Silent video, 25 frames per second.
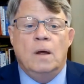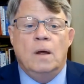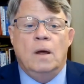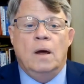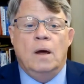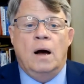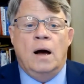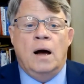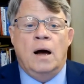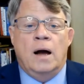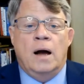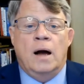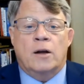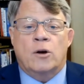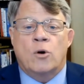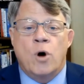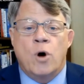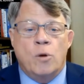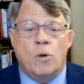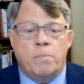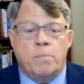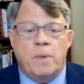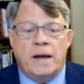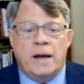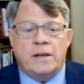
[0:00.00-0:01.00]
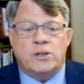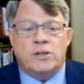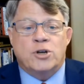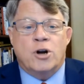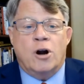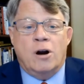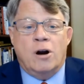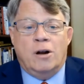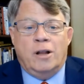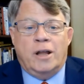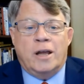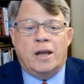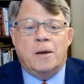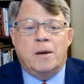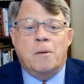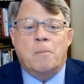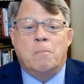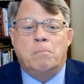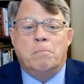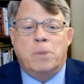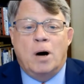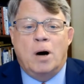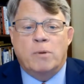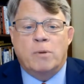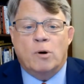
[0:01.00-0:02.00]
A quote by Charlie
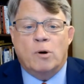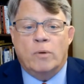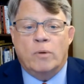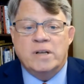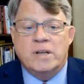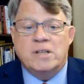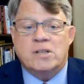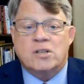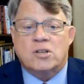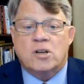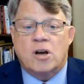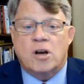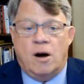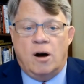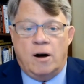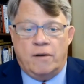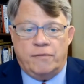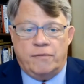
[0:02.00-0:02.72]
Boborinsky,